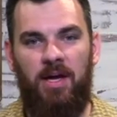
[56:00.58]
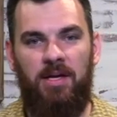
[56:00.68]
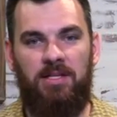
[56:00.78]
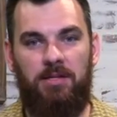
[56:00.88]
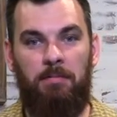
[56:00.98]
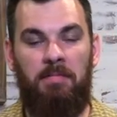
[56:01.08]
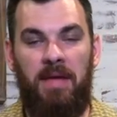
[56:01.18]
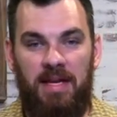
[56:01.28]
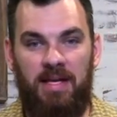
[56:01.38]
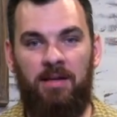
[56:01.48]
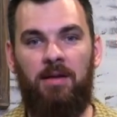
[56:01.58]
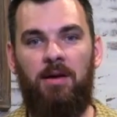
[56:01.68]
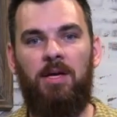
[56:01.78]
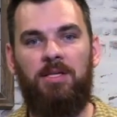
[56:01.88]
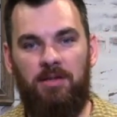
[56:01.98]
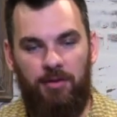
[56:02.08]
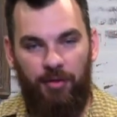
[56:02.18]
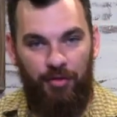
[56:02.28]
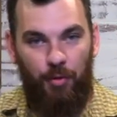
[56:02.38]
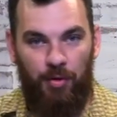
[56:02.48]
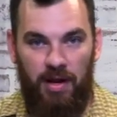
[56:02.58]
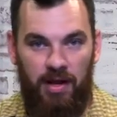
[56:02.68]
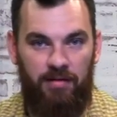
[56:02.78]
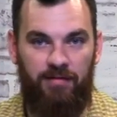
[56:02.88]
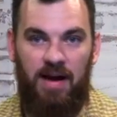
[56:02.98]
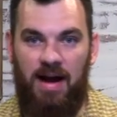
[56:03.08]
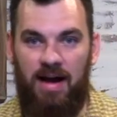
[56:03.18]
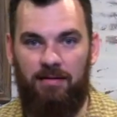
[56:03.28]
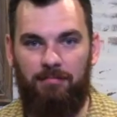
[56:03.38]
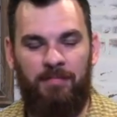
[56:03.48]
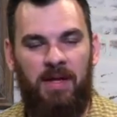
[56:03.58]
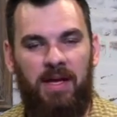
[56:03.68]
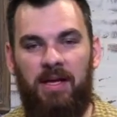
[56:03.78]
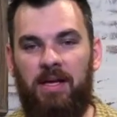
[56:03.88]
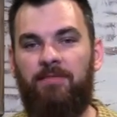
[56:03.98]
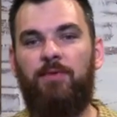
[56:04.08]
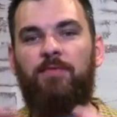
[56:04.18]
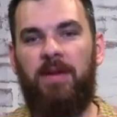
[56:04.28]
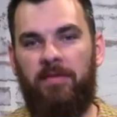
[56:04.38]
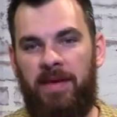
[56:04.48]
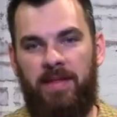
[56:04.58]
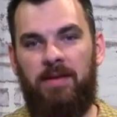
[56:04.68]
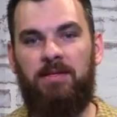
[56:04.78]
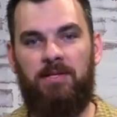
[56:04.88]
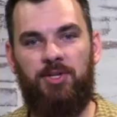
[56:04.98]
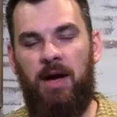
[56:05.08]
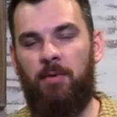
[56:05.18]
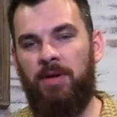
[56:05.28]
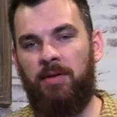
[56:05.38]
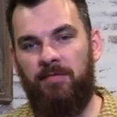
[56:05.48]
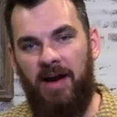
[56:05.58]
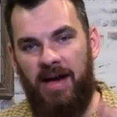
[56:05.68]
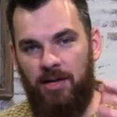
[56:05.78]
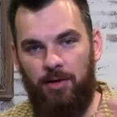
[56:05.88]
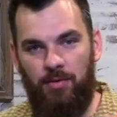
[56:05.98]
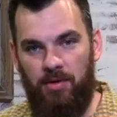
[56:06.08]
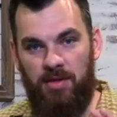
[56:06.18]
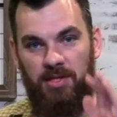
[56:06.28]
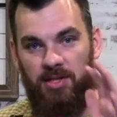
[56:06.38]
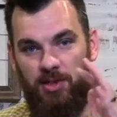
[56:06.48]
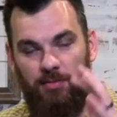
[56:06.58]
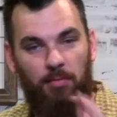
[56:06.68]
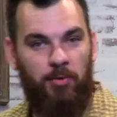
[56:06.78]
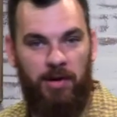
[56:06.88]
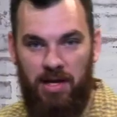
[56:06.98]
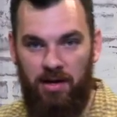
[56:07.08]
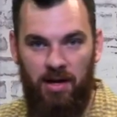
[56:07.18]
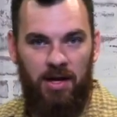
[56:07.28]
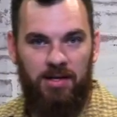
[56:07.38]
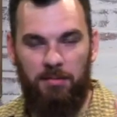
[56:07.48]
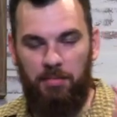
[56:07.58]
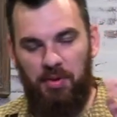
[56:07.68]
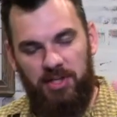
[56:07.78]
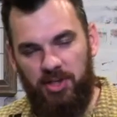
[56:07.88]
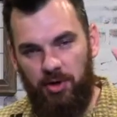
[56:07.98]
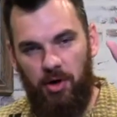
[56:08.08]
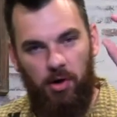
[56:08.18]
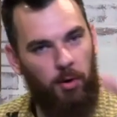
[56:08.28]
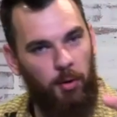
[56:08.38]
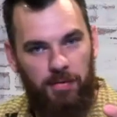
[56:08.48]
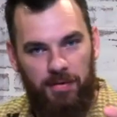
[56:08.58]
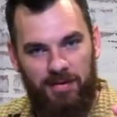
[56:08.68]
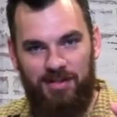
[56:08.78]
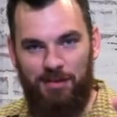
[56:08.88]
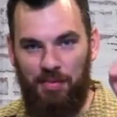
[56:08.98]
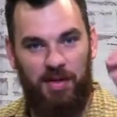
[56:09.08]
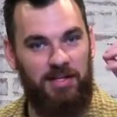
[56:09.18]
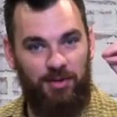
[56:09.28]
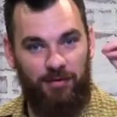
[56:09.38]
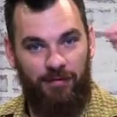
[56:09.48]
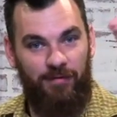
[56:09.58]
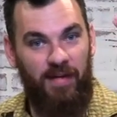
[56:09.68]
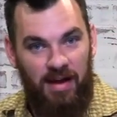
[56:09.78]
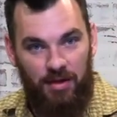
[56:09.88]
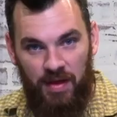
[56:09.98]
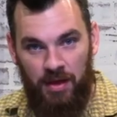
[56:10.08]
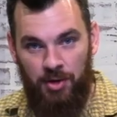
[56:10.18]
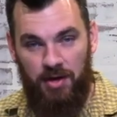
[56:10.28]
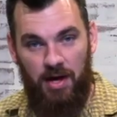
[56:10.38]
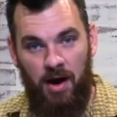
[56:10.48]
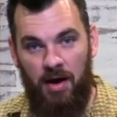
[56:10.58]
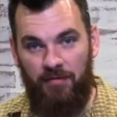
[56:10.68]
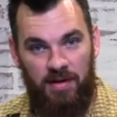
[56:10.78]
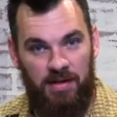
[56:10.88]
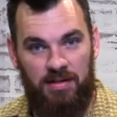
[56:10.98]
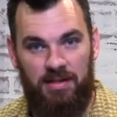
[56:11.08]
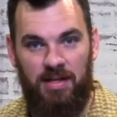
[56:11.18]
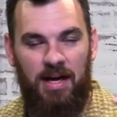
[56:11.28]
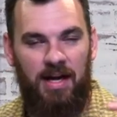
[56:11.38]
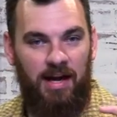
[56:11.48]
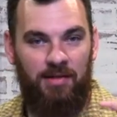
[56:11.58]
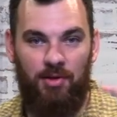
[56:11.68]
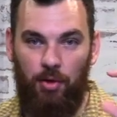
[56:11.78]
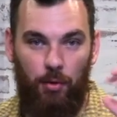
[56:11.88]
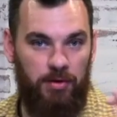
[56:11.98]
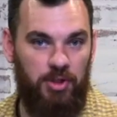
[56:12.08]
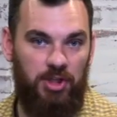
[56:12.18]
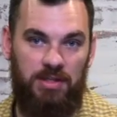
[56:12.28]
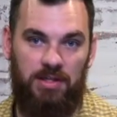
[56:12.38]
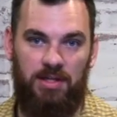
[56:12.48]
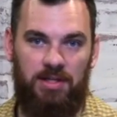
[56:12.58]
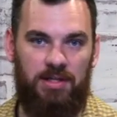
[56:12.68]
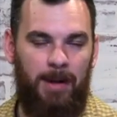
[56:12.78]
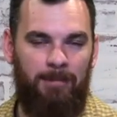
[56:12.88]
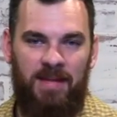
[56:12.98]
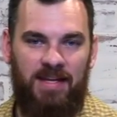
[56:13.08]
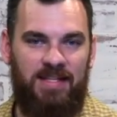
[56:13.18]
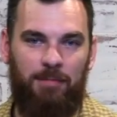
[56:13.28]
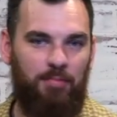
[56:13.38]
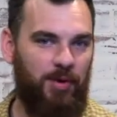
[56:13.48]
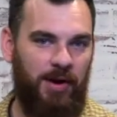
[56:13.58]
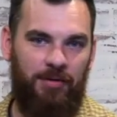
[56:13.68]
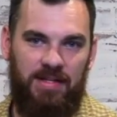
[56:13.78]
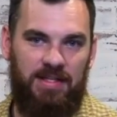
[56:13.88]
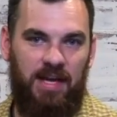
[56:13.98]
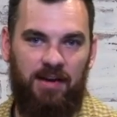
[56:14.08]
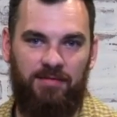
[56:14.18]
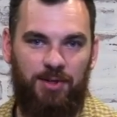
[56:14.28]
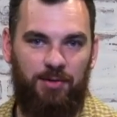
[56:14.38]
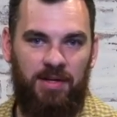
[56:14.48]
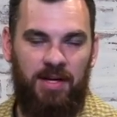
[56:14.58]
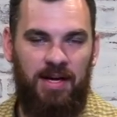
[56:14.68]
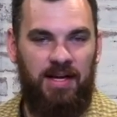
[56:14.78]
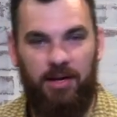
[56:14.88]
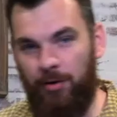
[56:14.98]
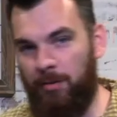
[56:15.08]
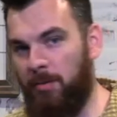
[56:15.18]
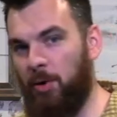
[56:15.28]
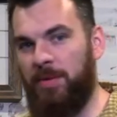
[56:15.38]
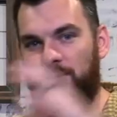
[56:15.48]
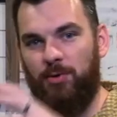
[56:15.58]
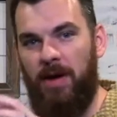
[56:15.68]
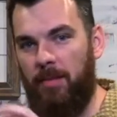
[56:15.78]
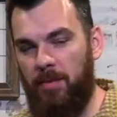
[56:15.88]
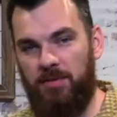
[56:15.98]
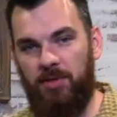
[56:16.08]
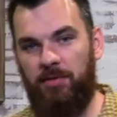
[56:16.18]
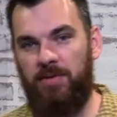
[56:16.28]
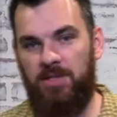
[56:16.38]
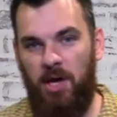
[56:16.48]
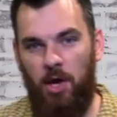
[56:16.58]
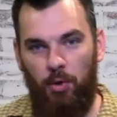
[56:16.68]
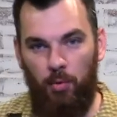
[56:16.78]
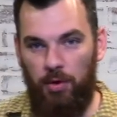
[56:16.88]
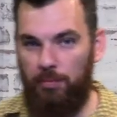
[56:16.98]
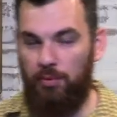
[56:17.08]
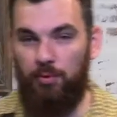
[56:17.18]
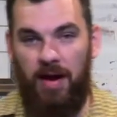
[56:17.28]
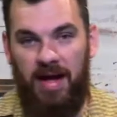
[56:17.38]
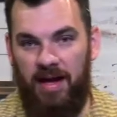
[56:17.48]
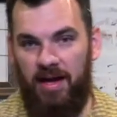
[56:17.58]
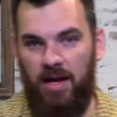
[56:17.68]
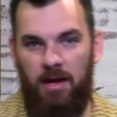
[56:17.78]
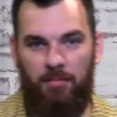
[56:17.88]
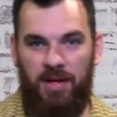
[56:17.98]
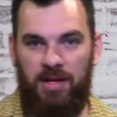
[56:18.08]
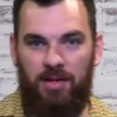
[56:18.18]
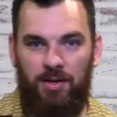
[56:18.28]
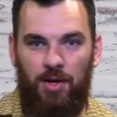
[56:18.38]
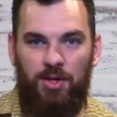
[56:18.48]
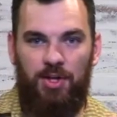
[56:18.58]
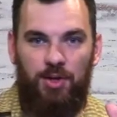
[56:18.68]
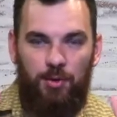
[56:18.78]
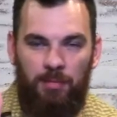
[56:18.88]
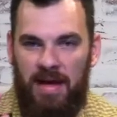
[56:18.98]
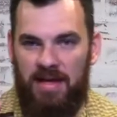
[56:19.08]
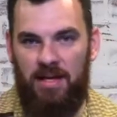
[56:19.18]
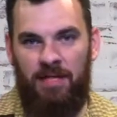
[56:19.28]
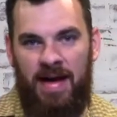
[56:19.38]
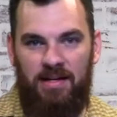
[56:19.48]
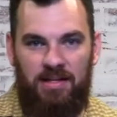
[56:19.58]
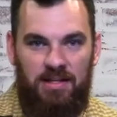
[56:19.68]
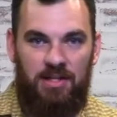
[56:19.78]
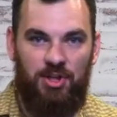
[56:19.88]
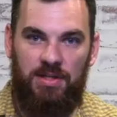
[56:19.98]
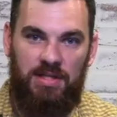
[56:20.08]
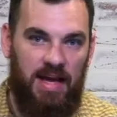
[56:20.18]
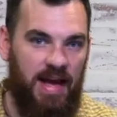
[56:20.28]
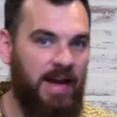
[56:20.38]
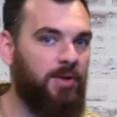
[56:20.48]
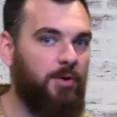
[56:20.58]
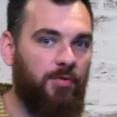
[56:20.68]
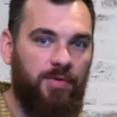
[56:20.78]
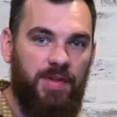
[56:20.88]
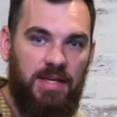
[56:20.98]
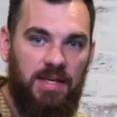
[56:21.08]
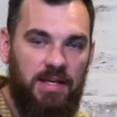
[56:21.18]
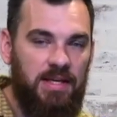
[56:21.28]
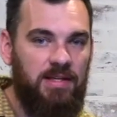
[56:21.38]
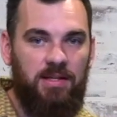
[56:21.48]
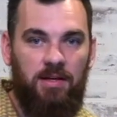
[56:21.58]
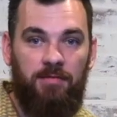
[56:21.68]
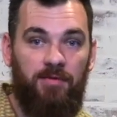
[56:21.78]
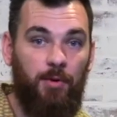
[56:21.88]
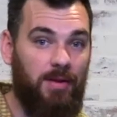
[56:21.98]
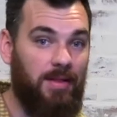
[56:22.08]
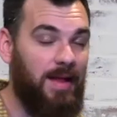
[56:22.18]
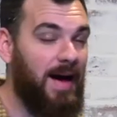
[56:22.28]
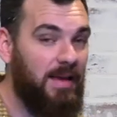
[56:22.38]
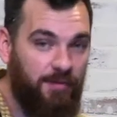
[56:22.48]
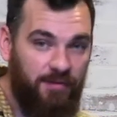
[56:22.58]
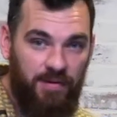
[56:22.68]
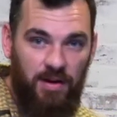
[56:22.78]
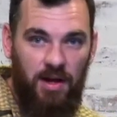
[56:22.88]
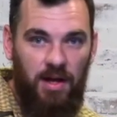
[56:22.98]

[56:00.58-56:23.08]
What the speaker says: submitting to the authority of God. If you've never made that decision, I want to invite you this morning to place your hope, to place your faith and your confidence in the Lord Jesus. It's not a prayer that saves you. And here in a moment to wrap up service, we'll pray. But you making that decision to hand over the keys of your life,